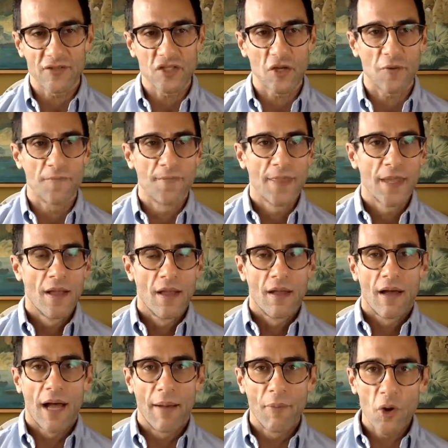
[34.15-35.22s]
So
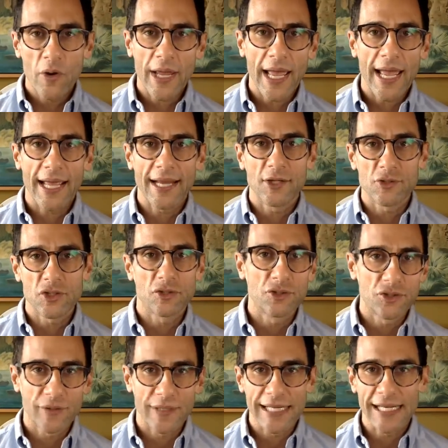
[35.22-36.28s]
I'm okay, no
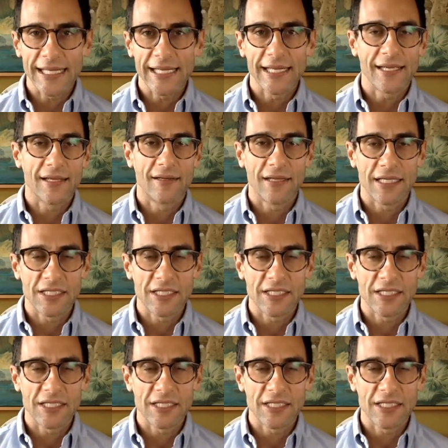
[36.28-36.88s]
surgery needed.